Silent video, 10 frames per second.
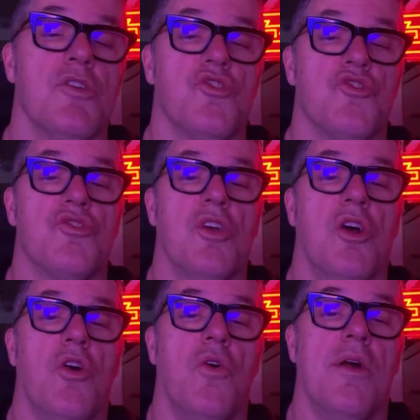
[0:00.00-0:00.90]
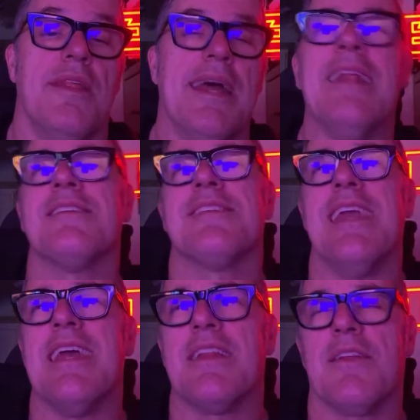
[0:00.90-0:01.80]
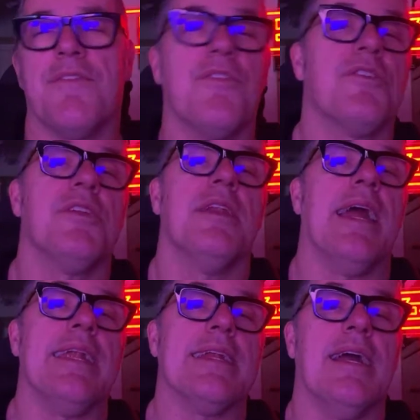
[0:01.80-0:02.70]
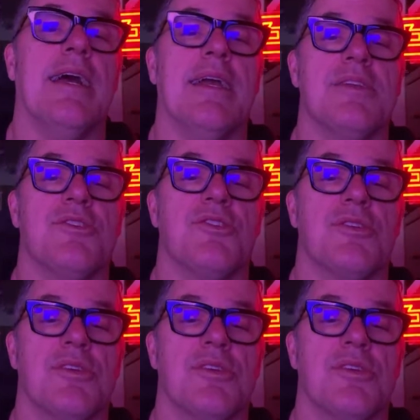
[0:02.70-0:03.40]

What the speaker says: So that is it for tonight, guys.